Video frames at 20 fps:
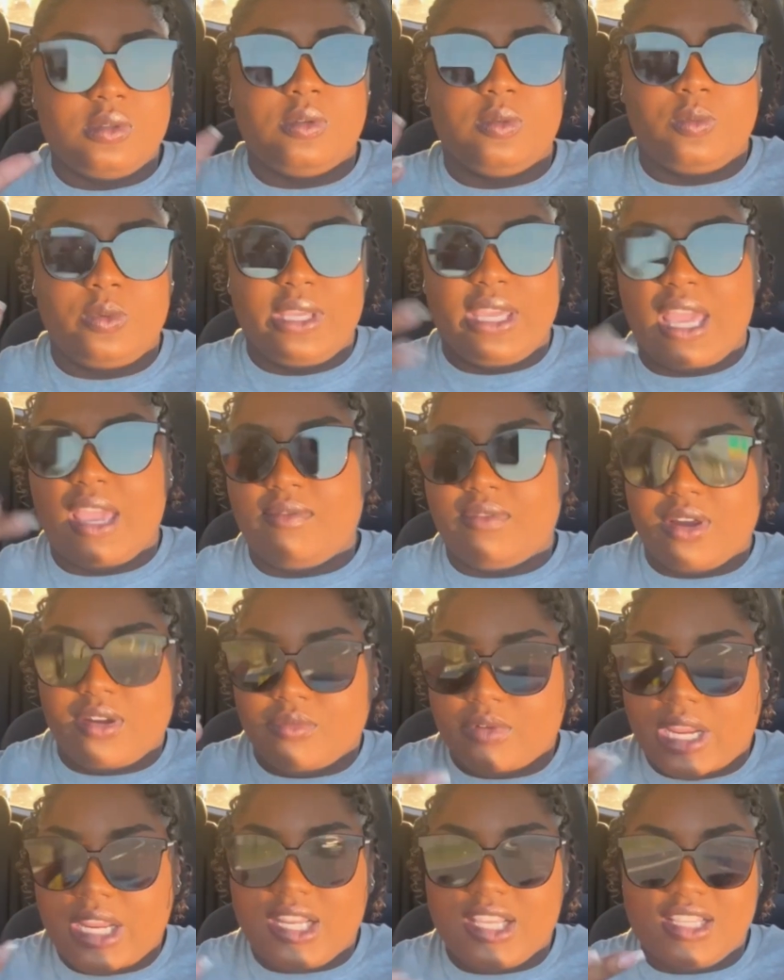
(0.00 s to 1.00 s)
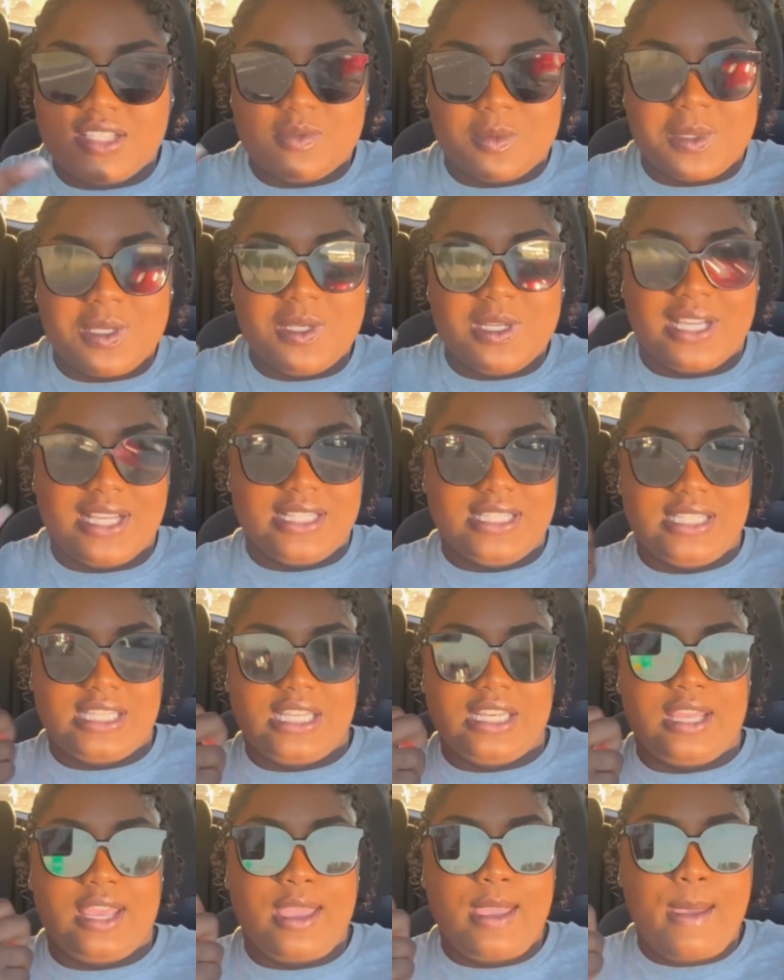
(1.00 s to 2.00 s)
We gave our ratings when you guys
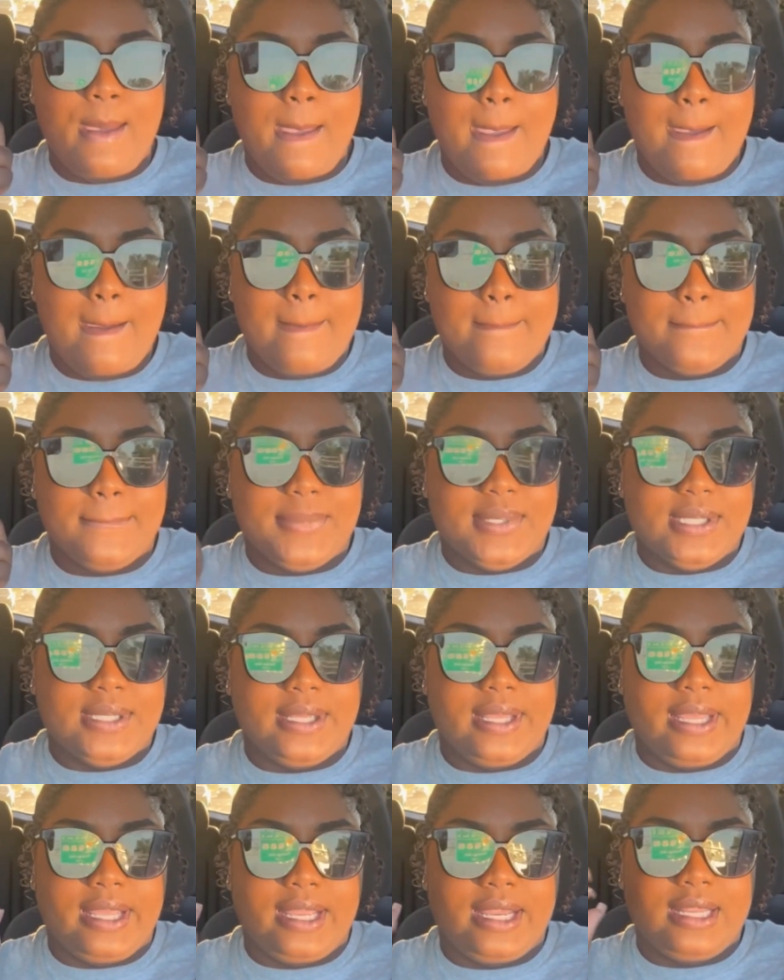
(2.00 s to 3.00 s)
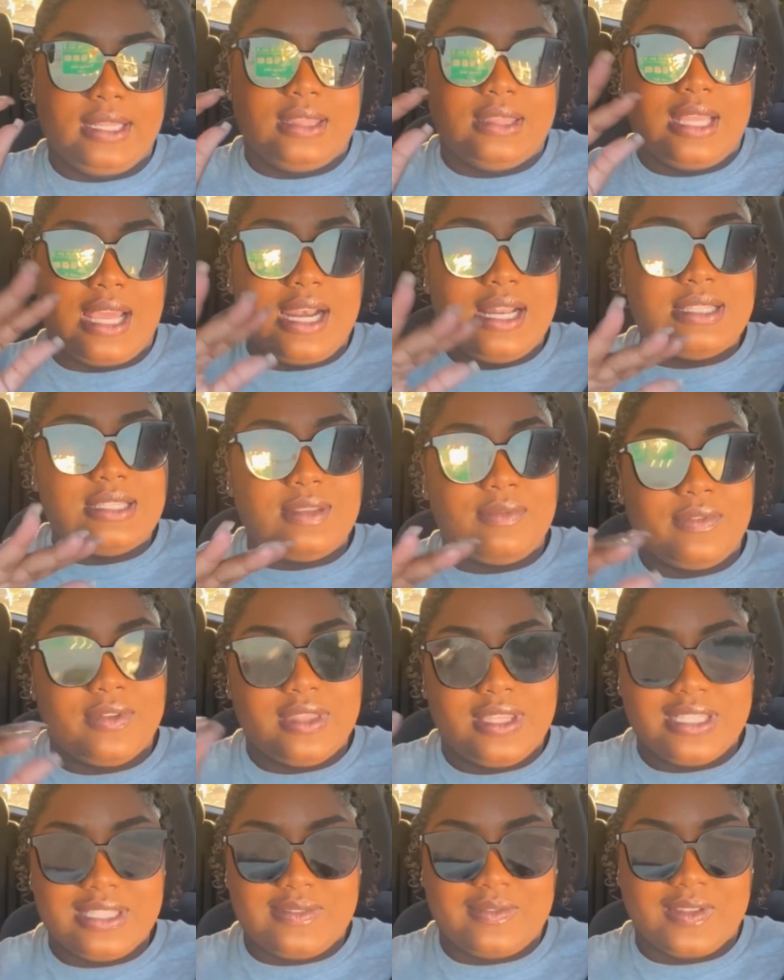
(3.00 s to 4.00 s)
seen it. But that is it for
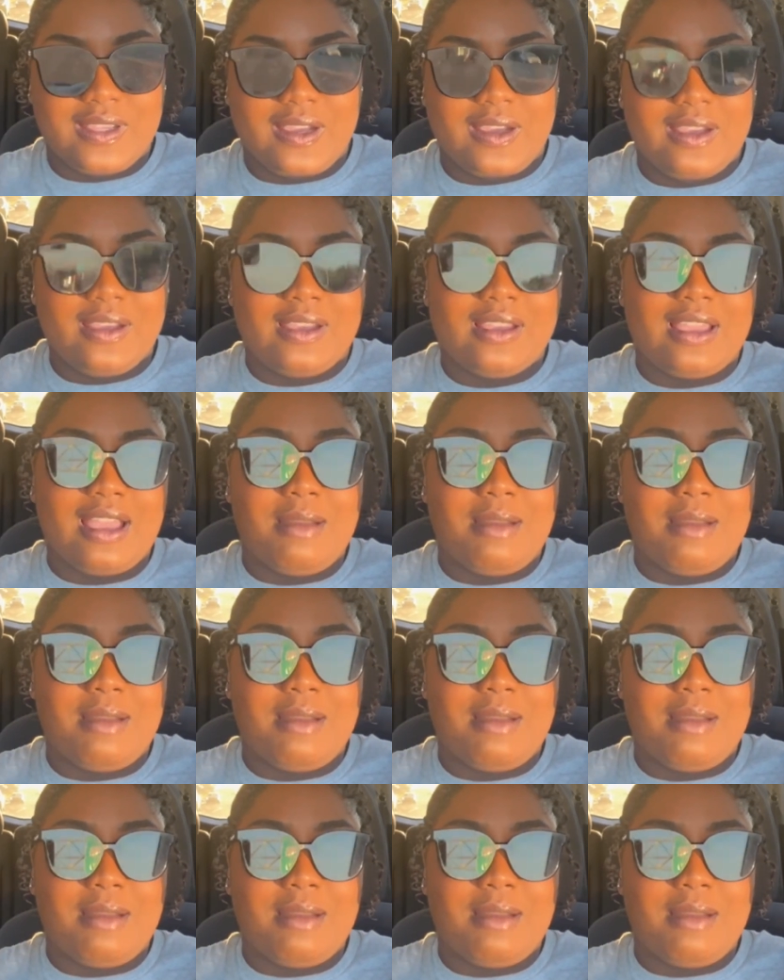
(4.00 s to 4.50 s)
this vlog.